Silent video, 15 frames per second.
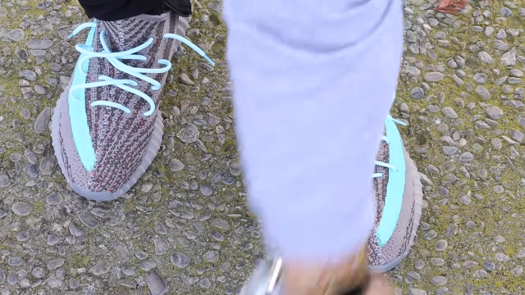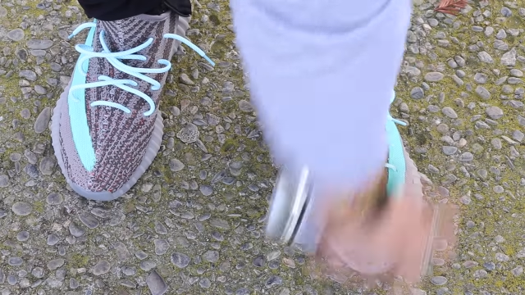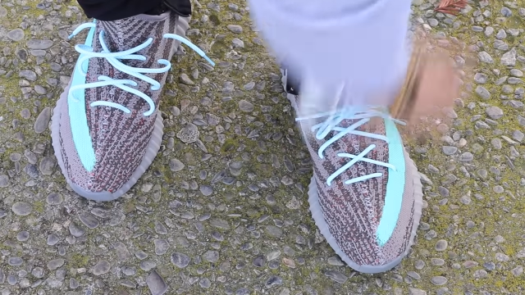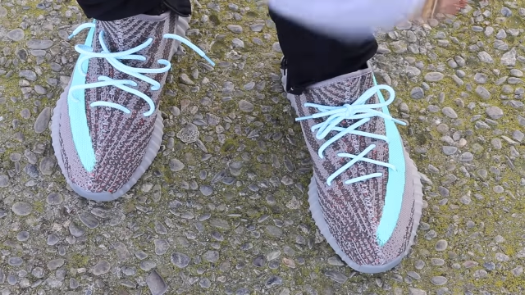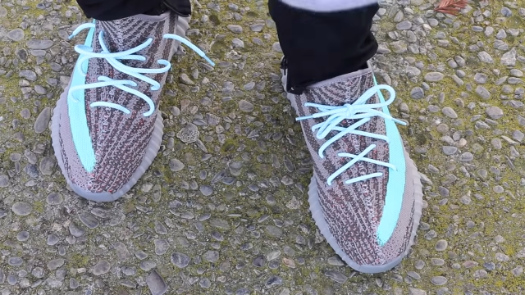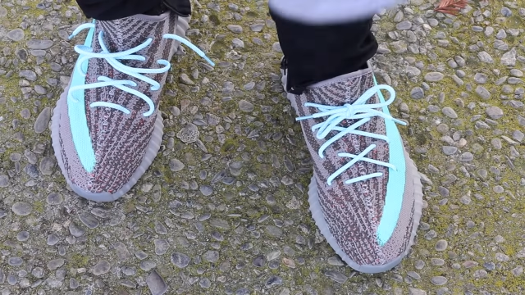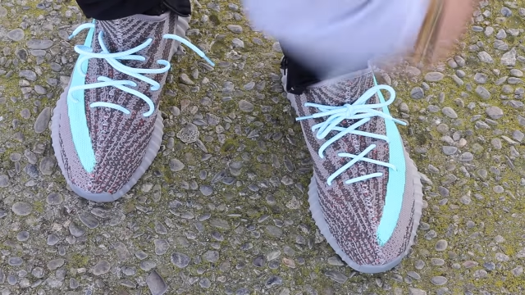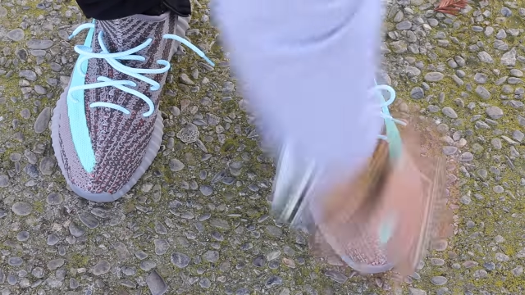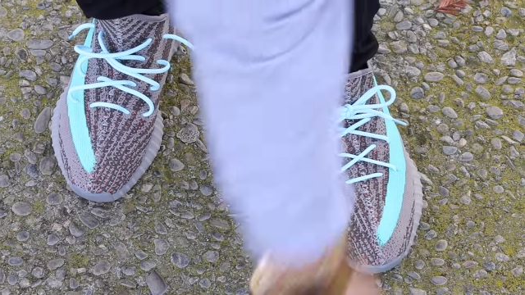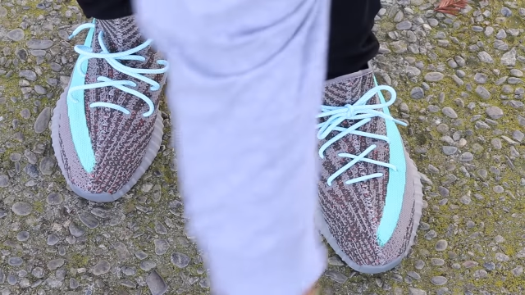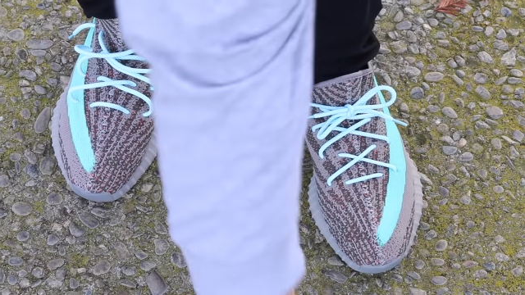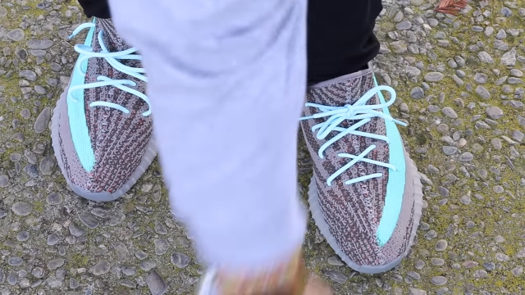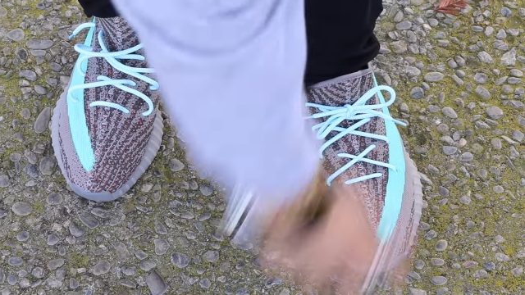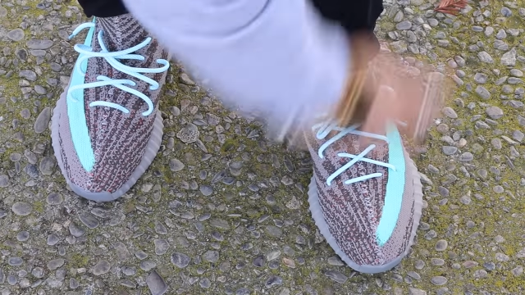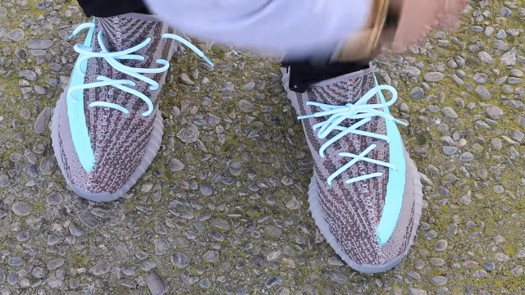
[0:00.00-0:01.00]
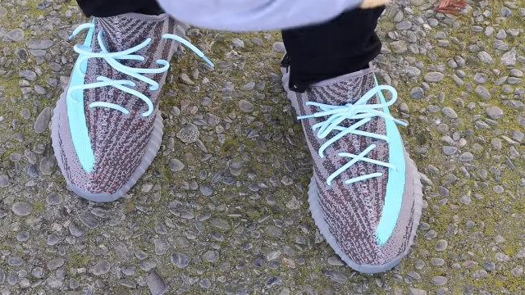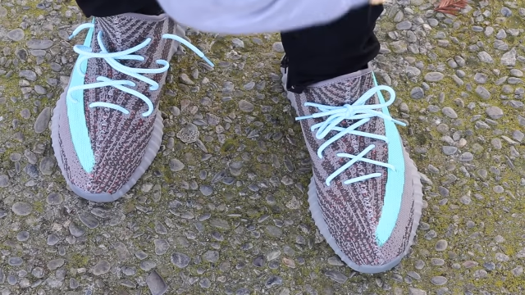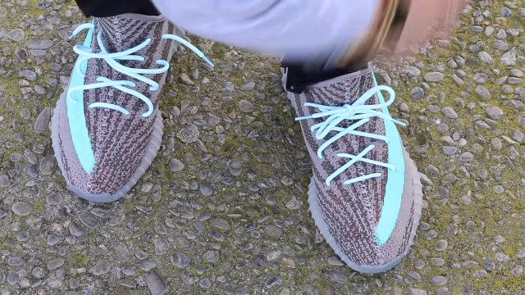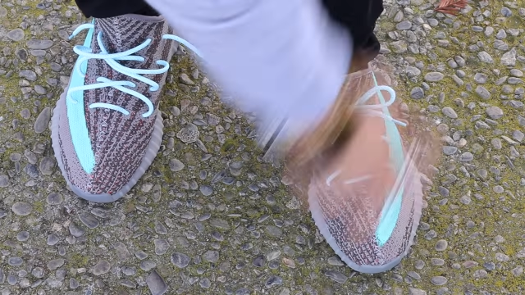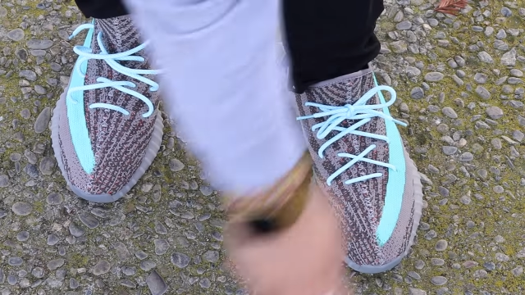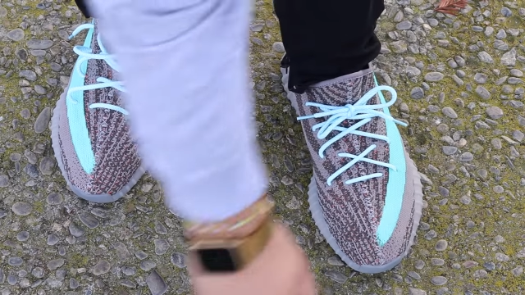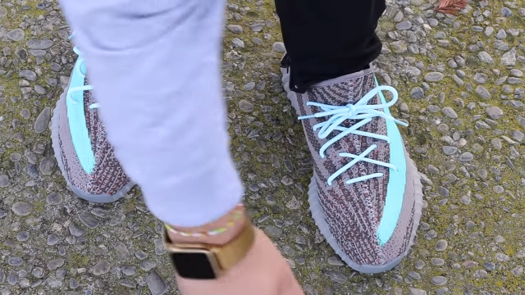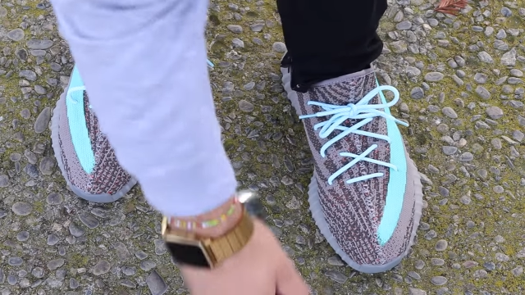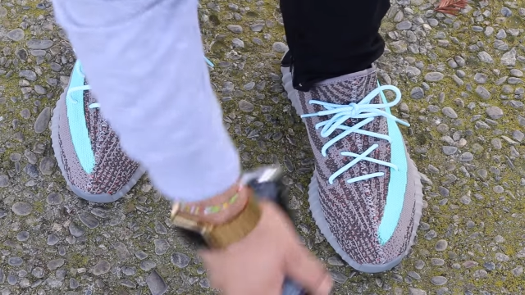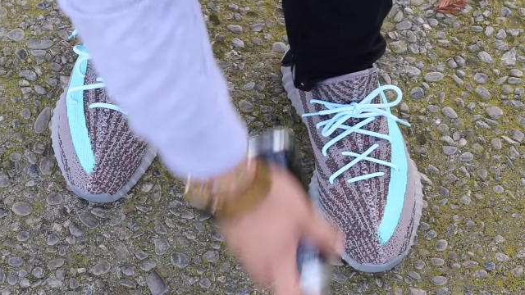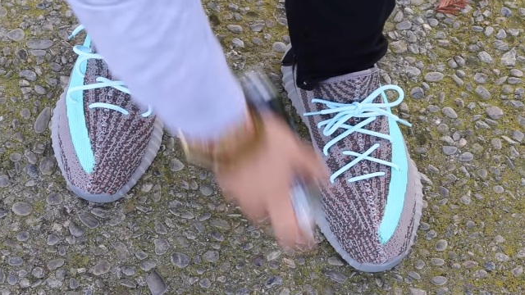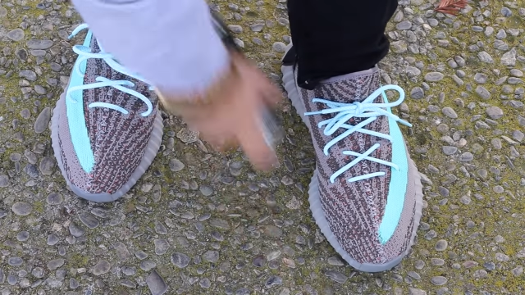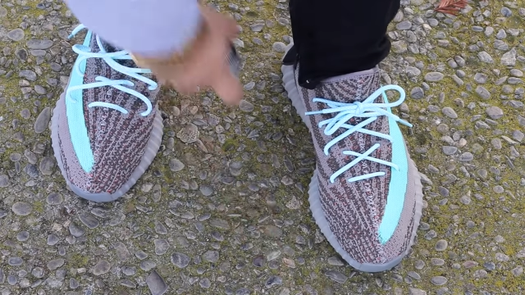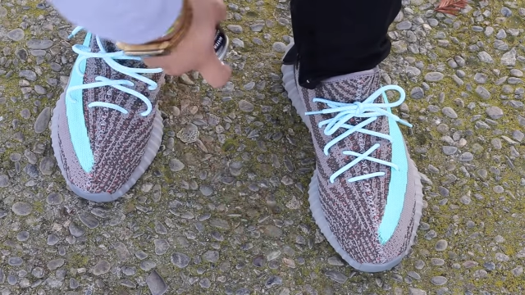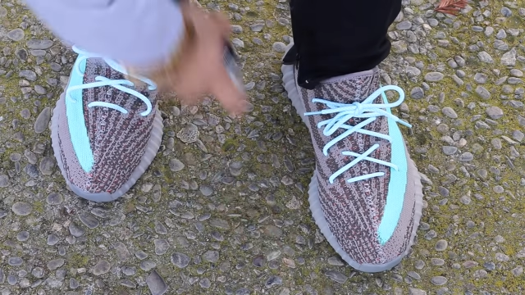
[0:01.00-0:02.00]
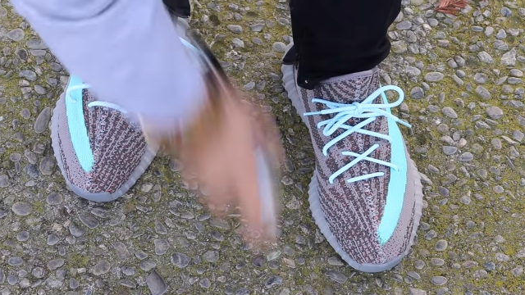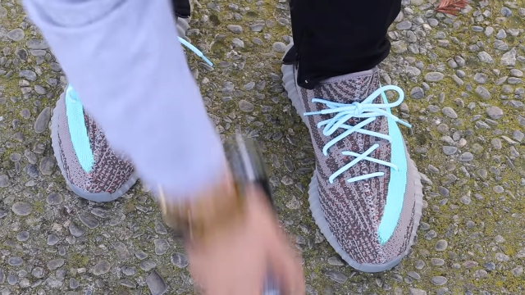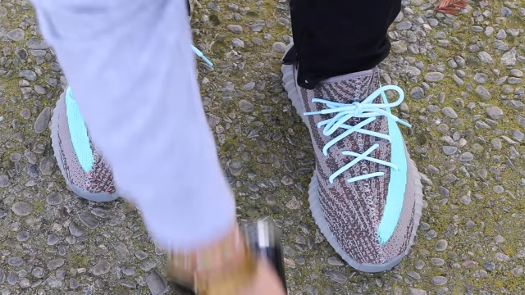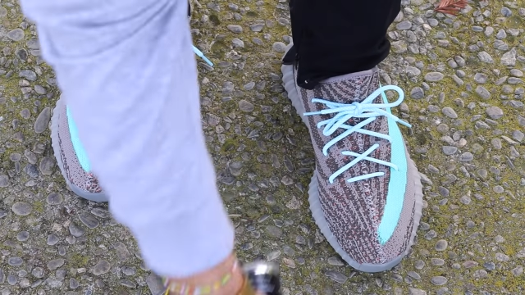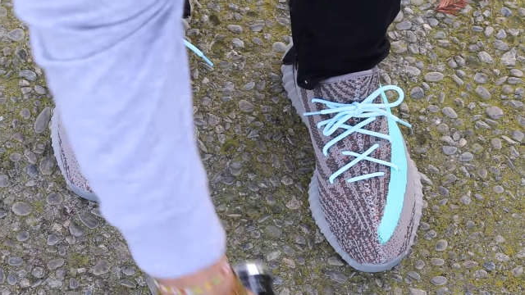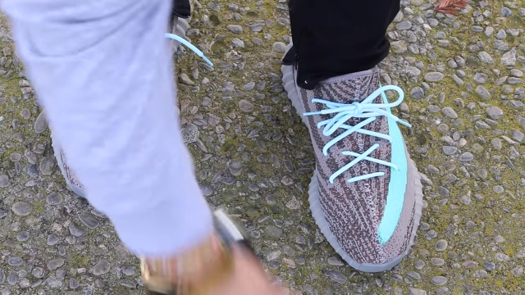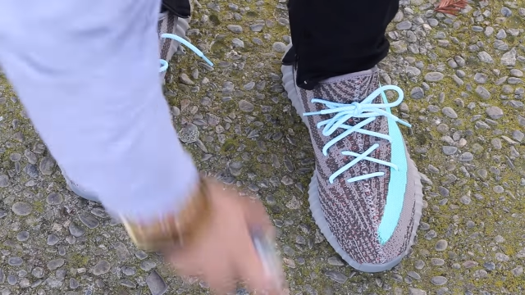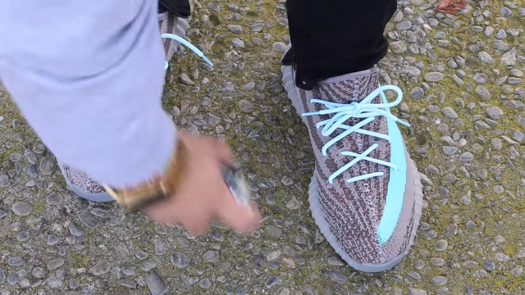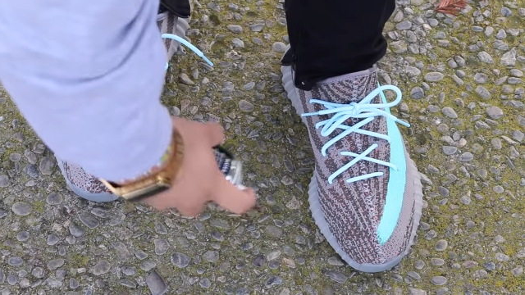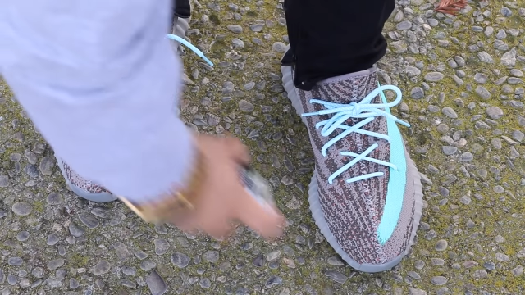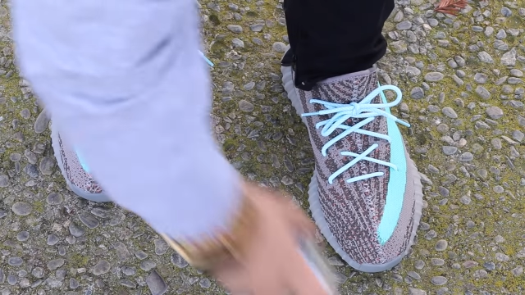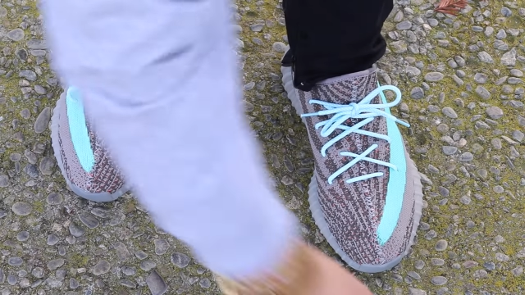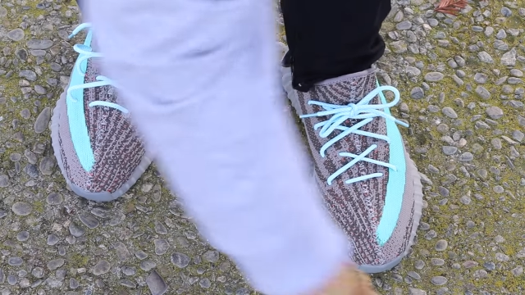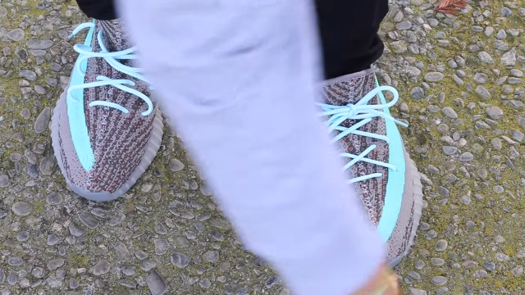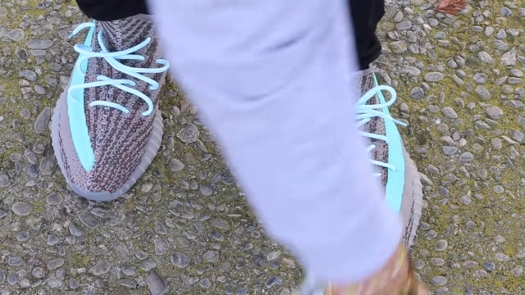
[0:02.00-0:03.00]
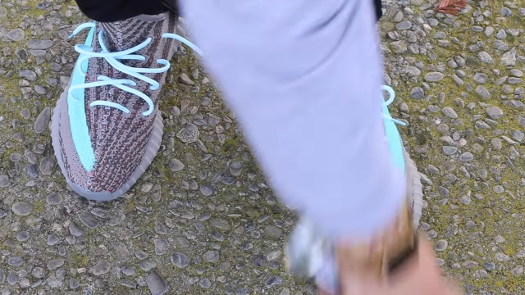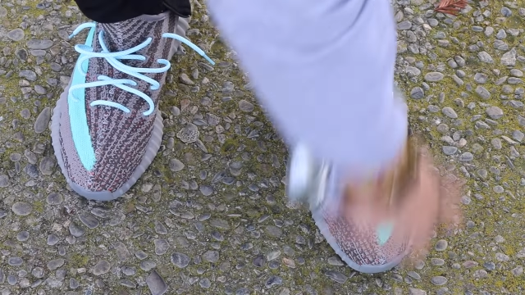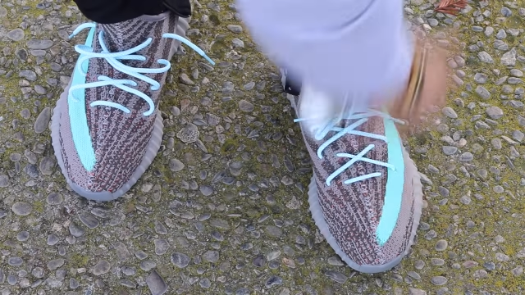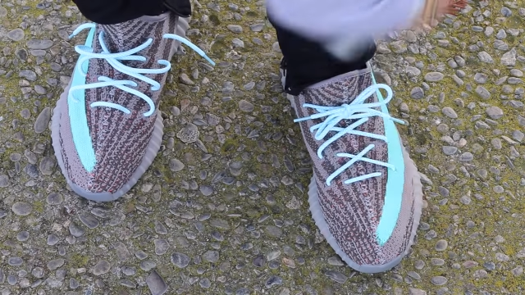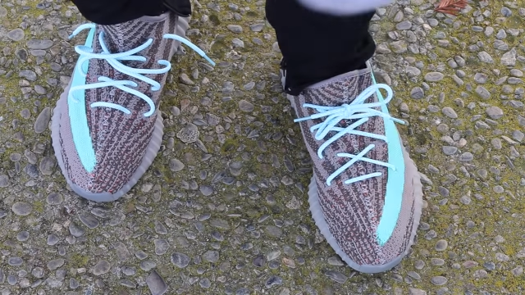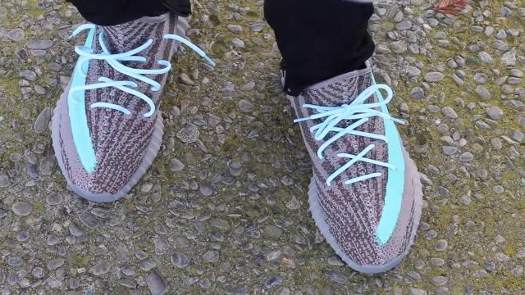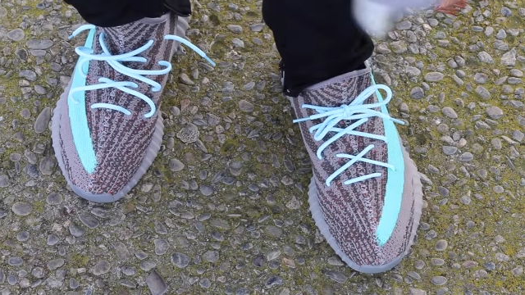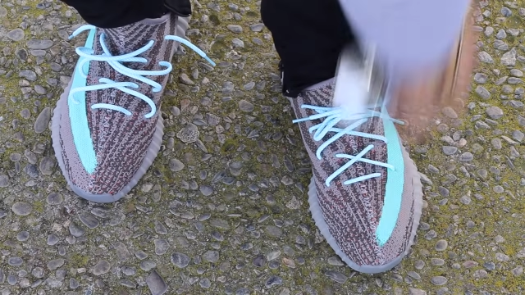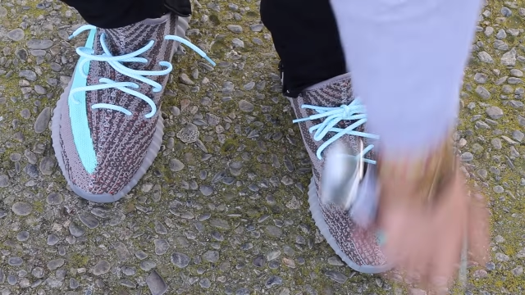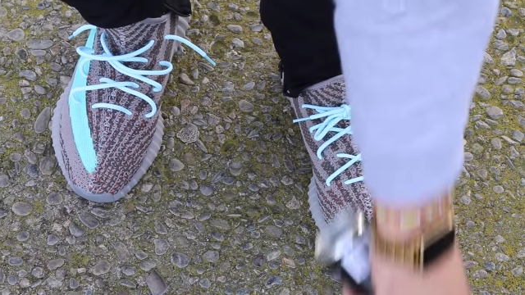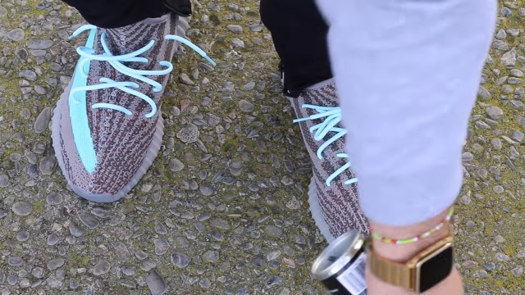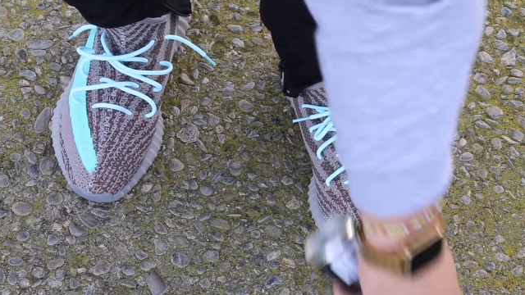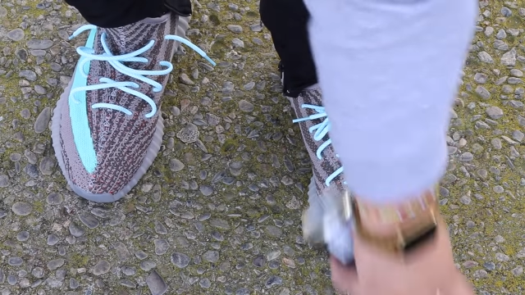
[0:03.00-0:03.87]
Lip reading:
No face is visible, so there are no lips to read.